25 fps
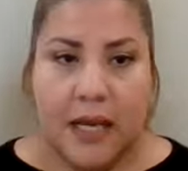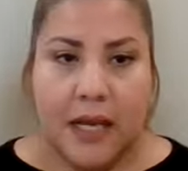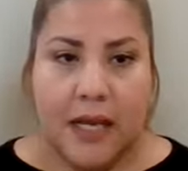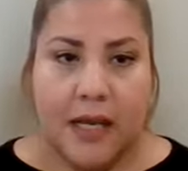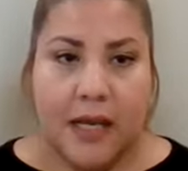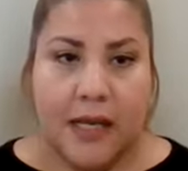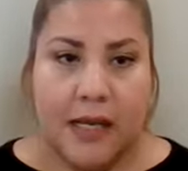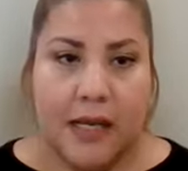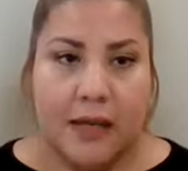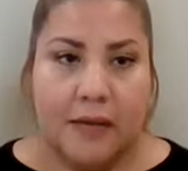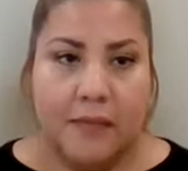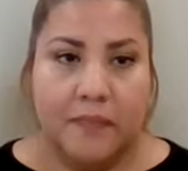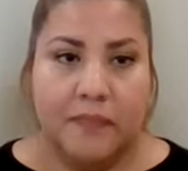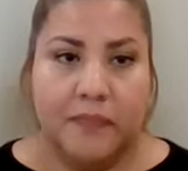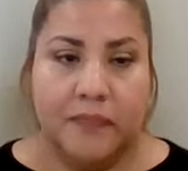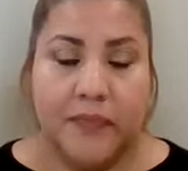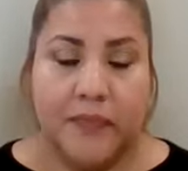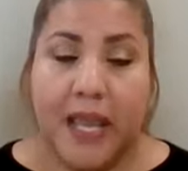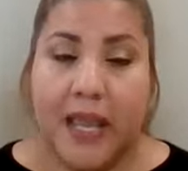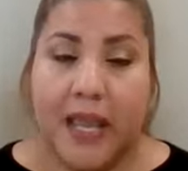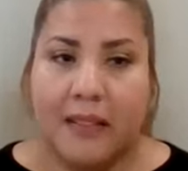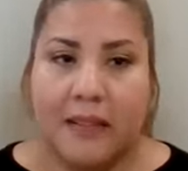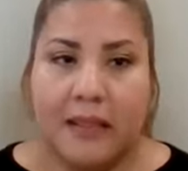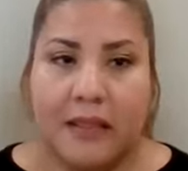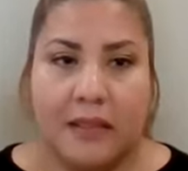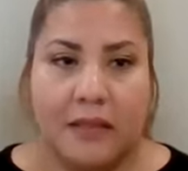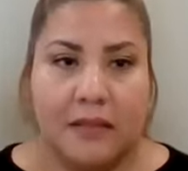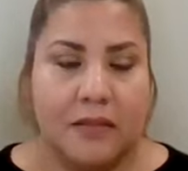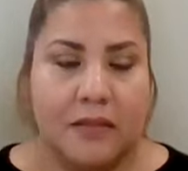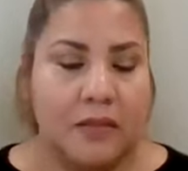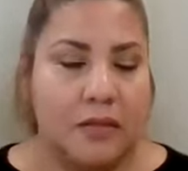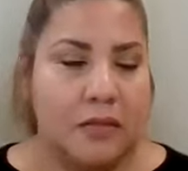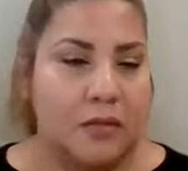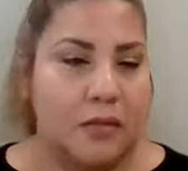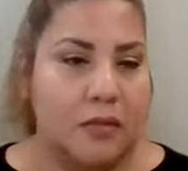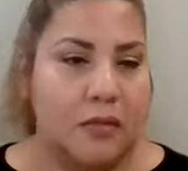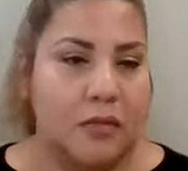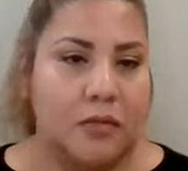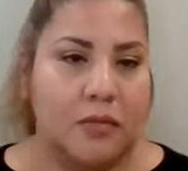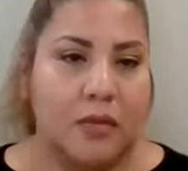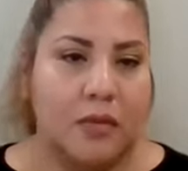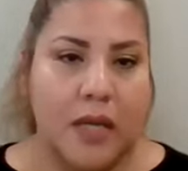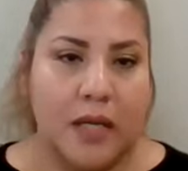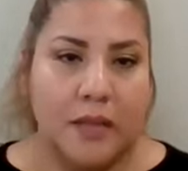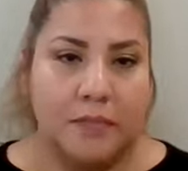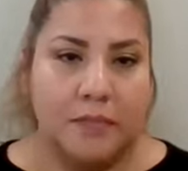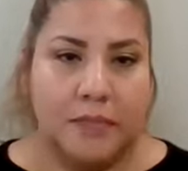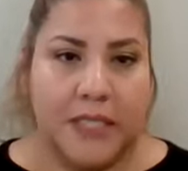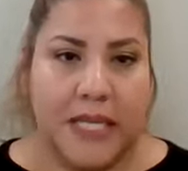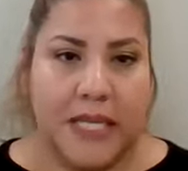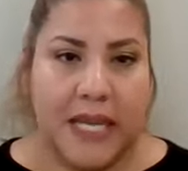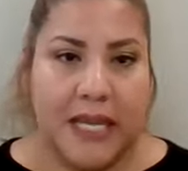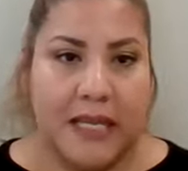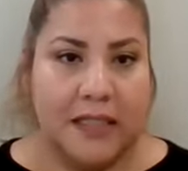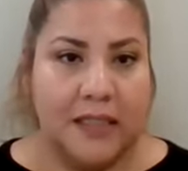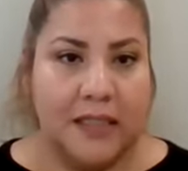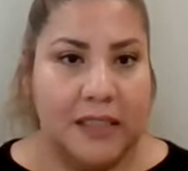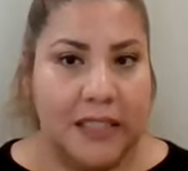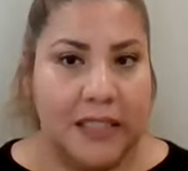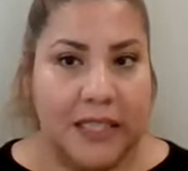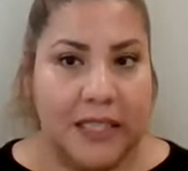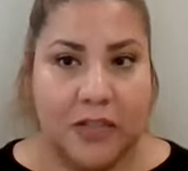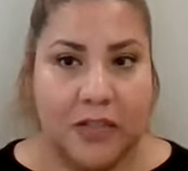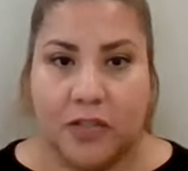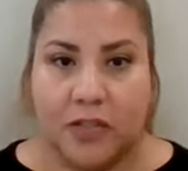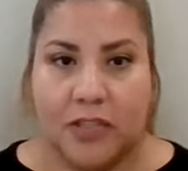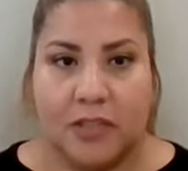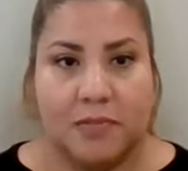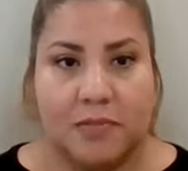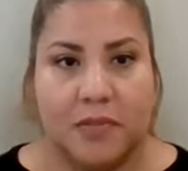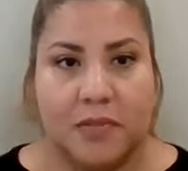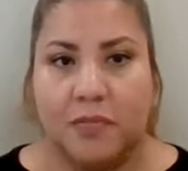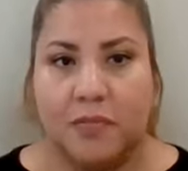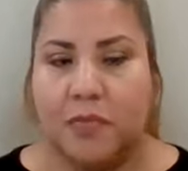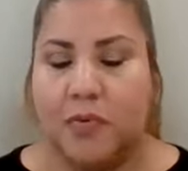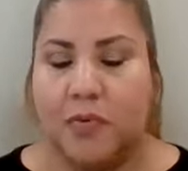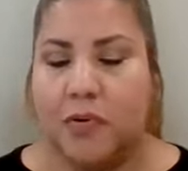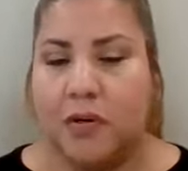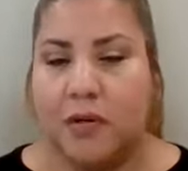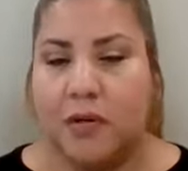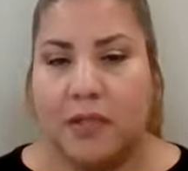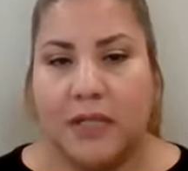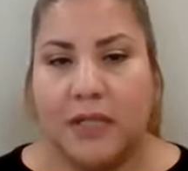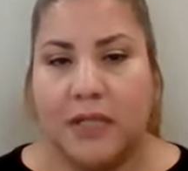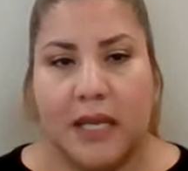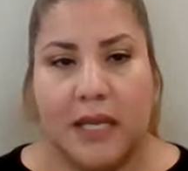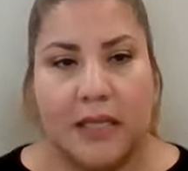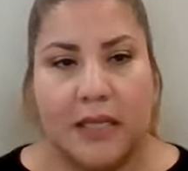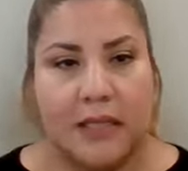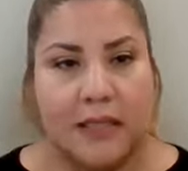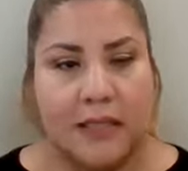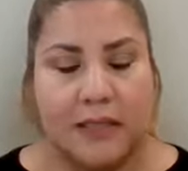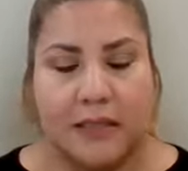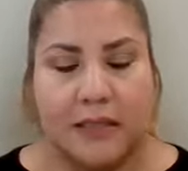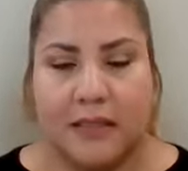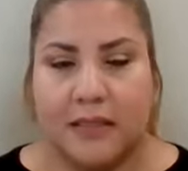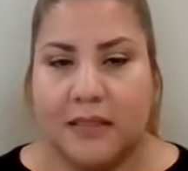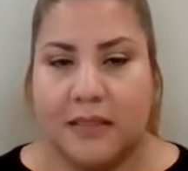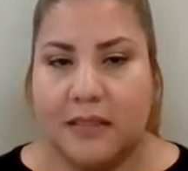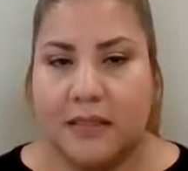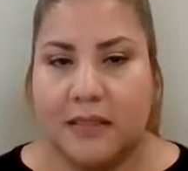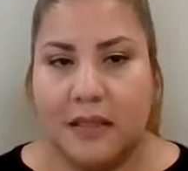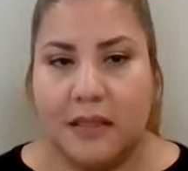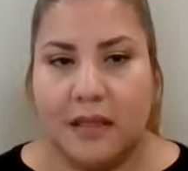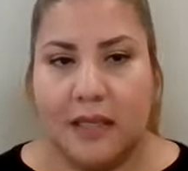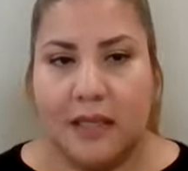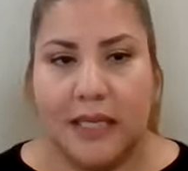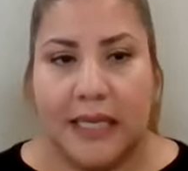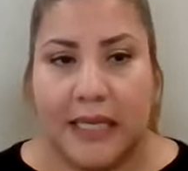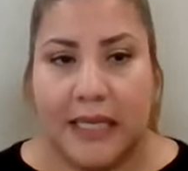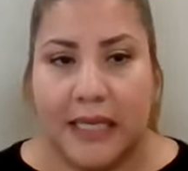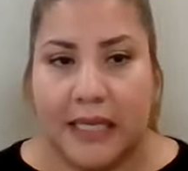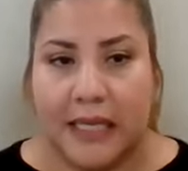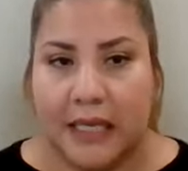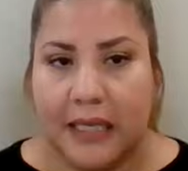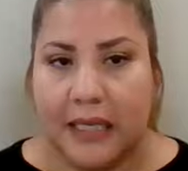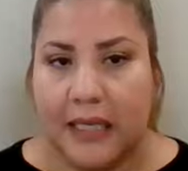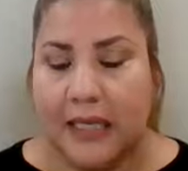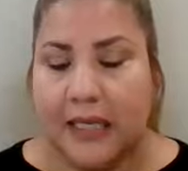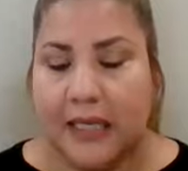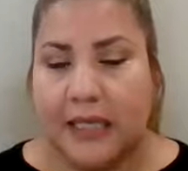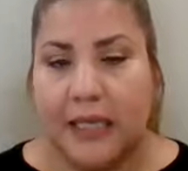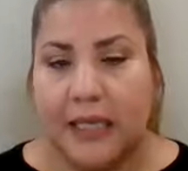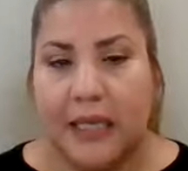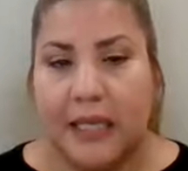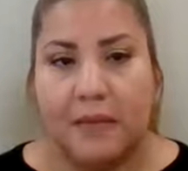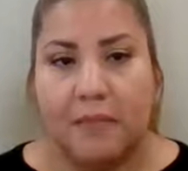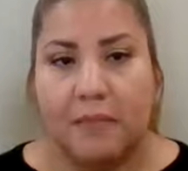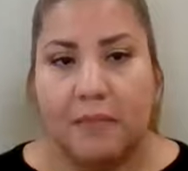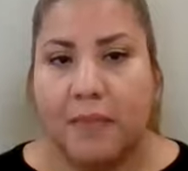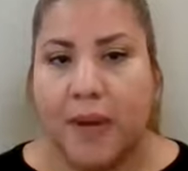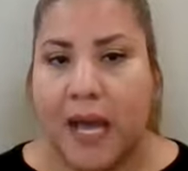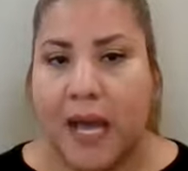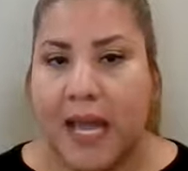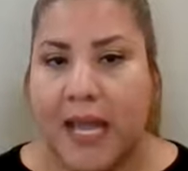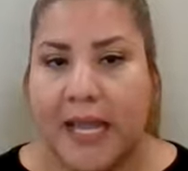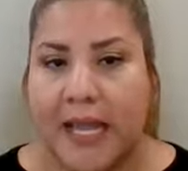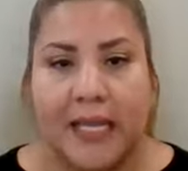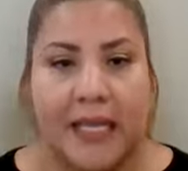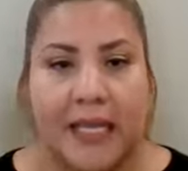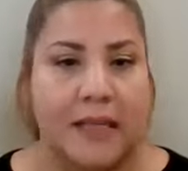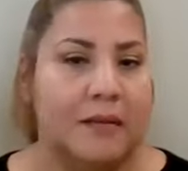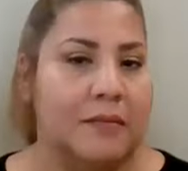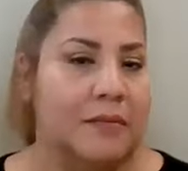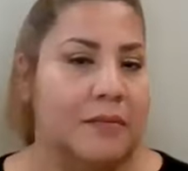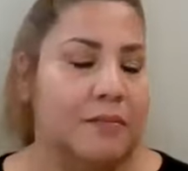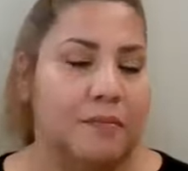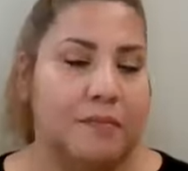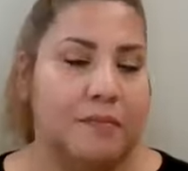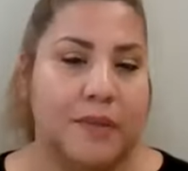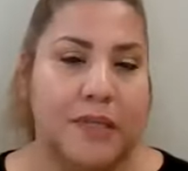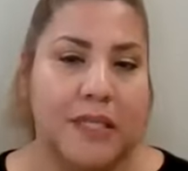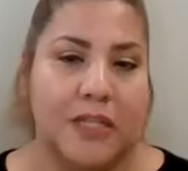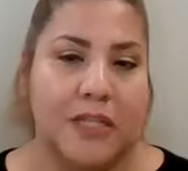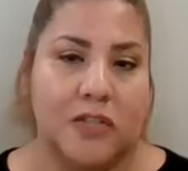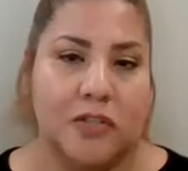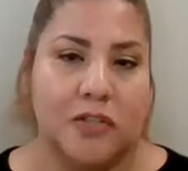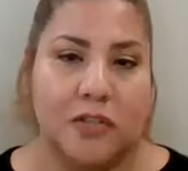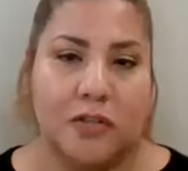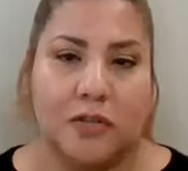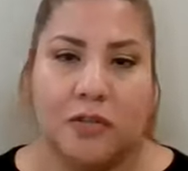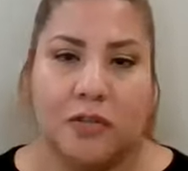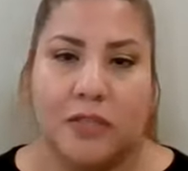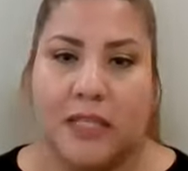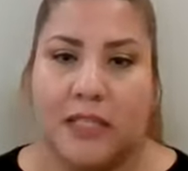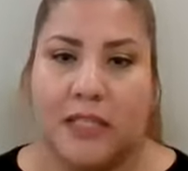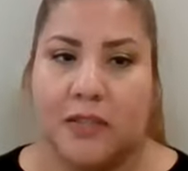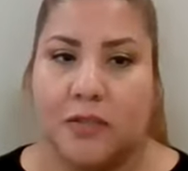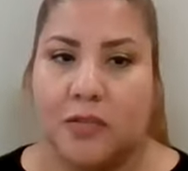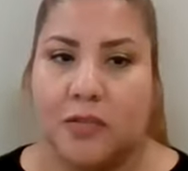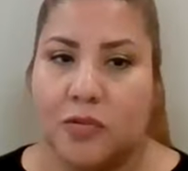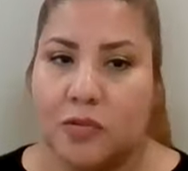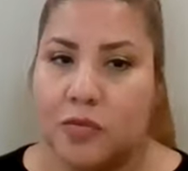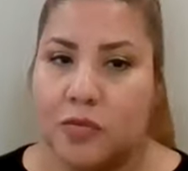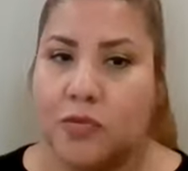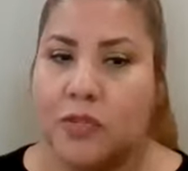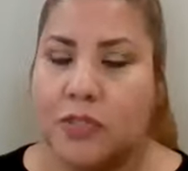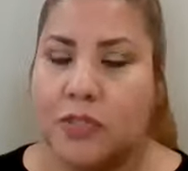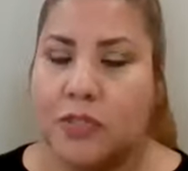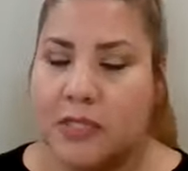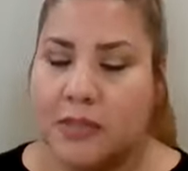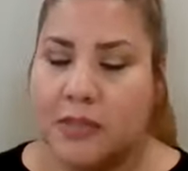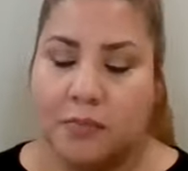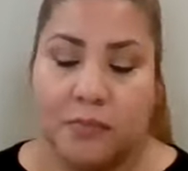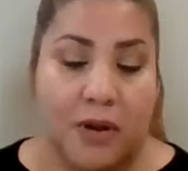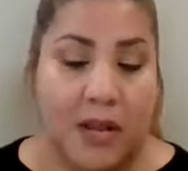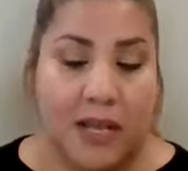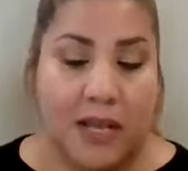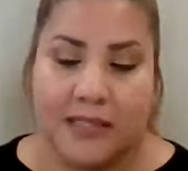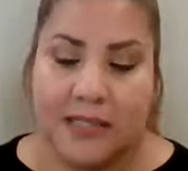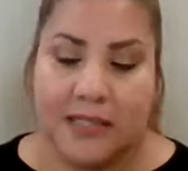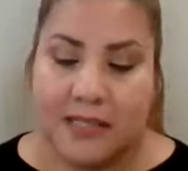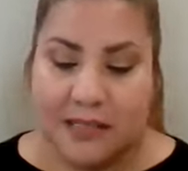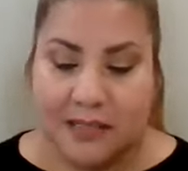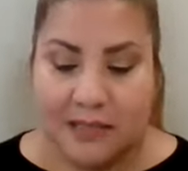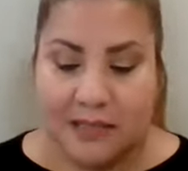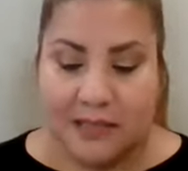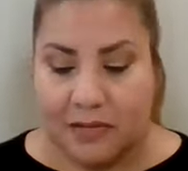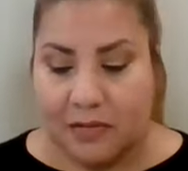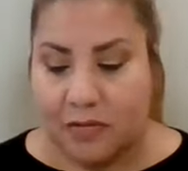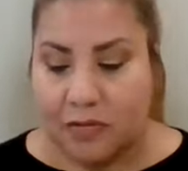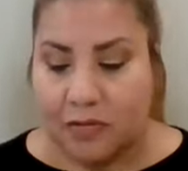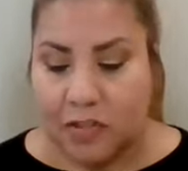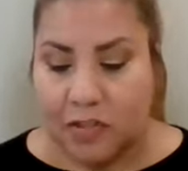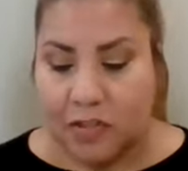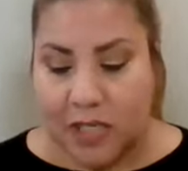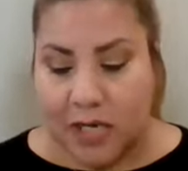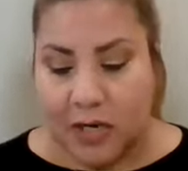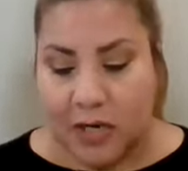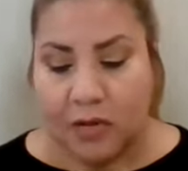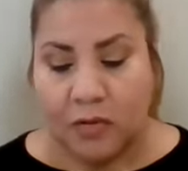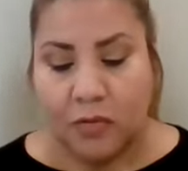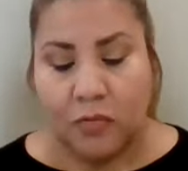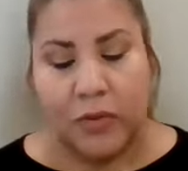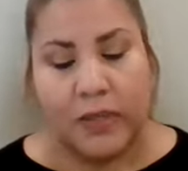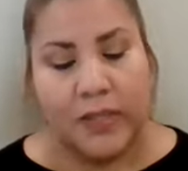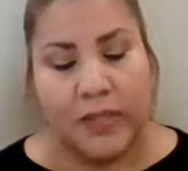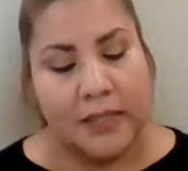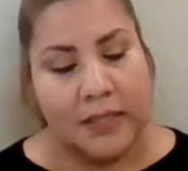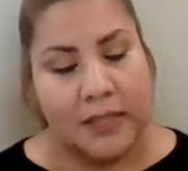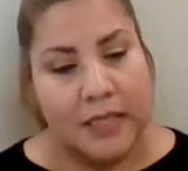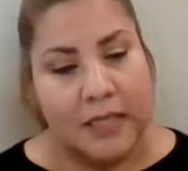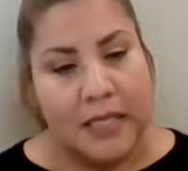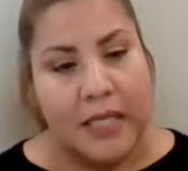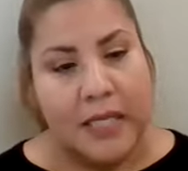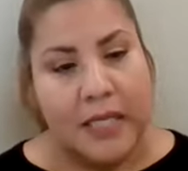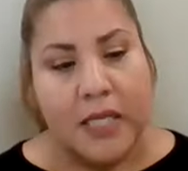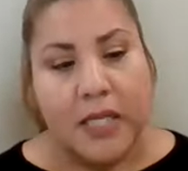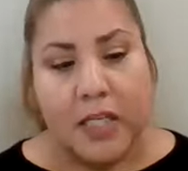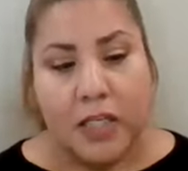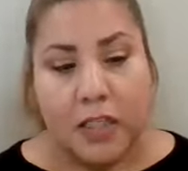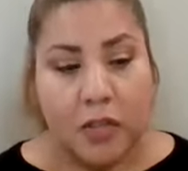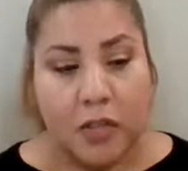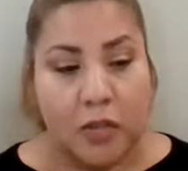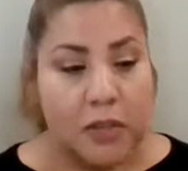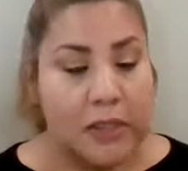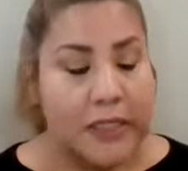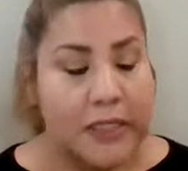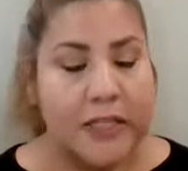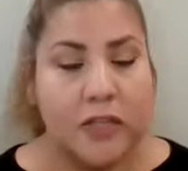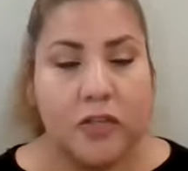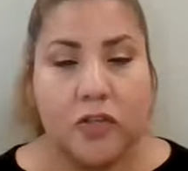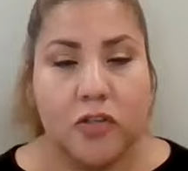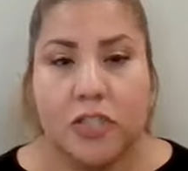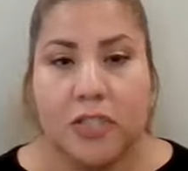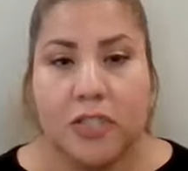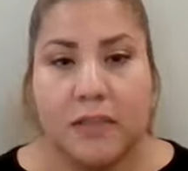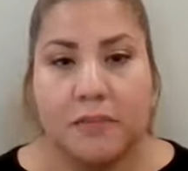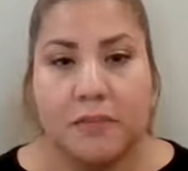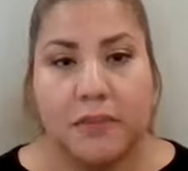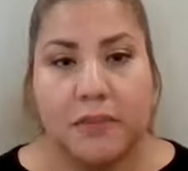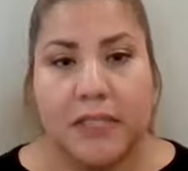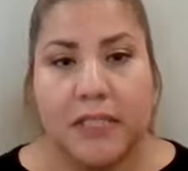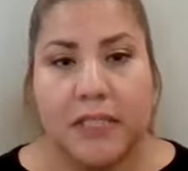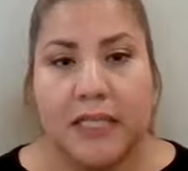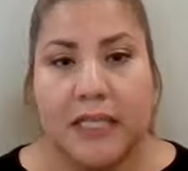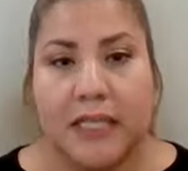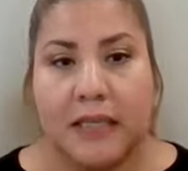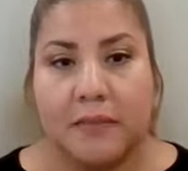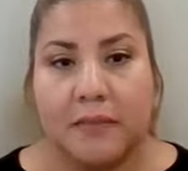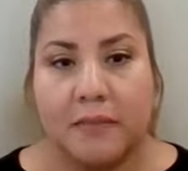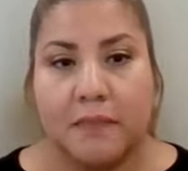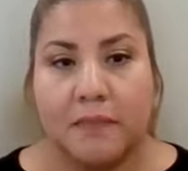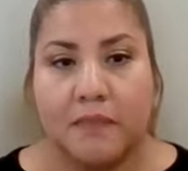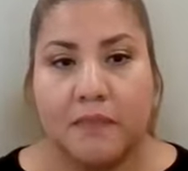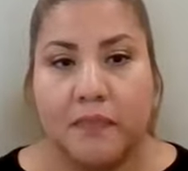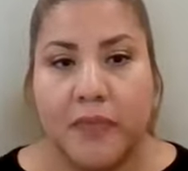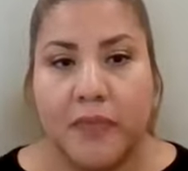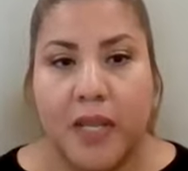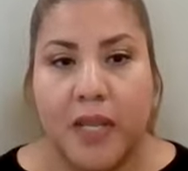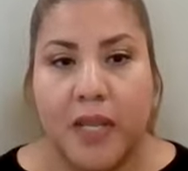And then to obtain leadership support, that's key. Get buy-in, be sure that the tools and the processes are shared with your leadership team.